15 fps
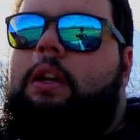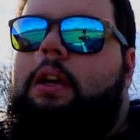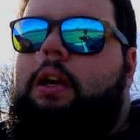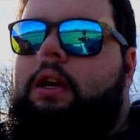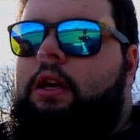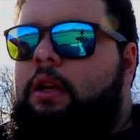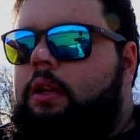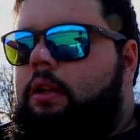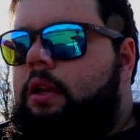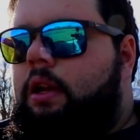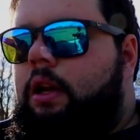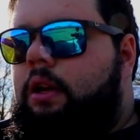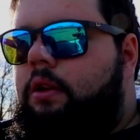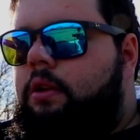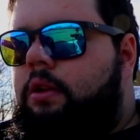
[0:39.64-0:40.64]
And
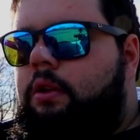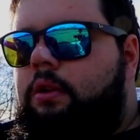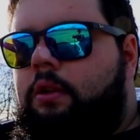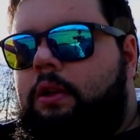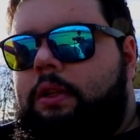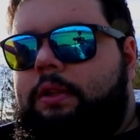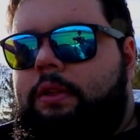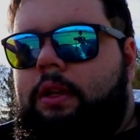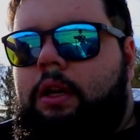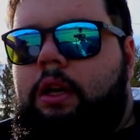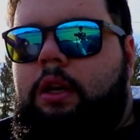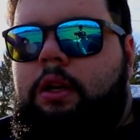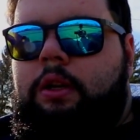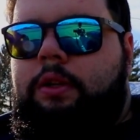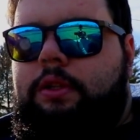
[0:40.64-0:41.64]
yeah, let's
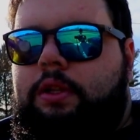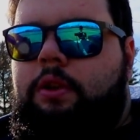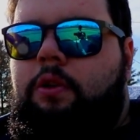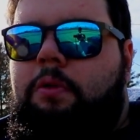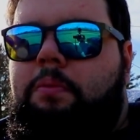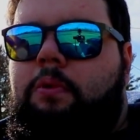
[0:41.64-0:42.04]
do it,